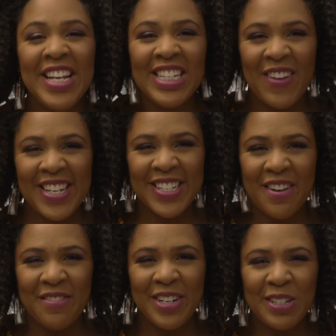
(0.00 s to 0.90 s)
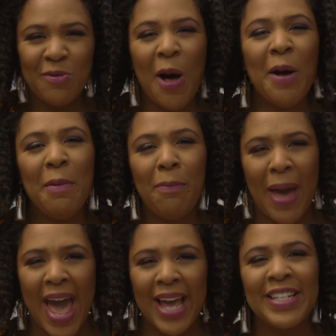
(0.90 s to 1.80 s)
Hey space lovers,
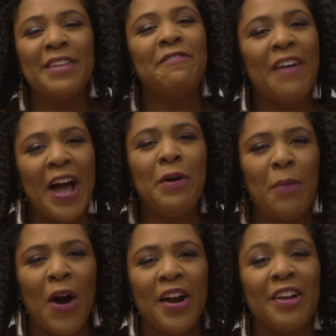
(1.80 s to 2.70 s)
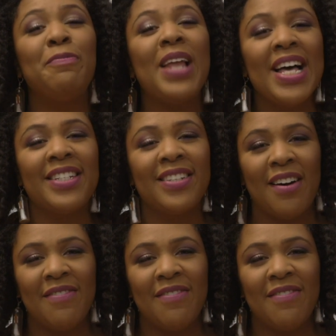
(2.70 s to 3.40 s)
welcome back to the final part of Blast